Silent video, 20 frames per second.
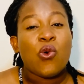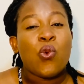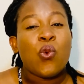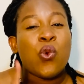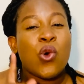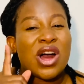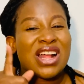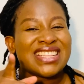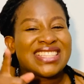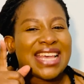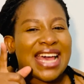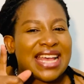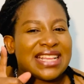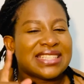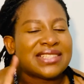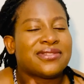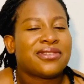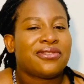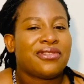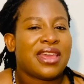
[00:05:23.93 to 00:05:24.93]
What
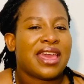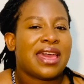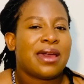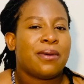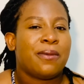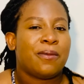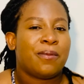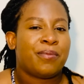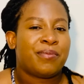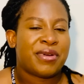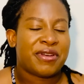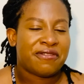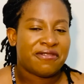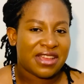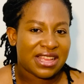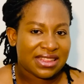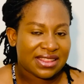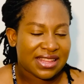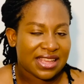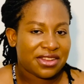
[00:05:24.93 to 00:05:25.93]
has fear
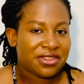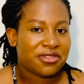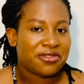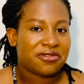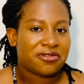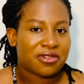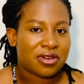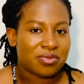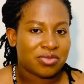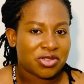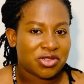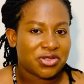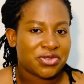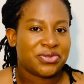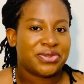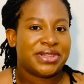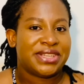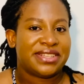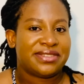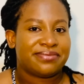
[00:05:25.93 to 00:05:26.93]
prevented you from
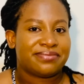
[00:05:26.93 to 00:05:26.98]
doing?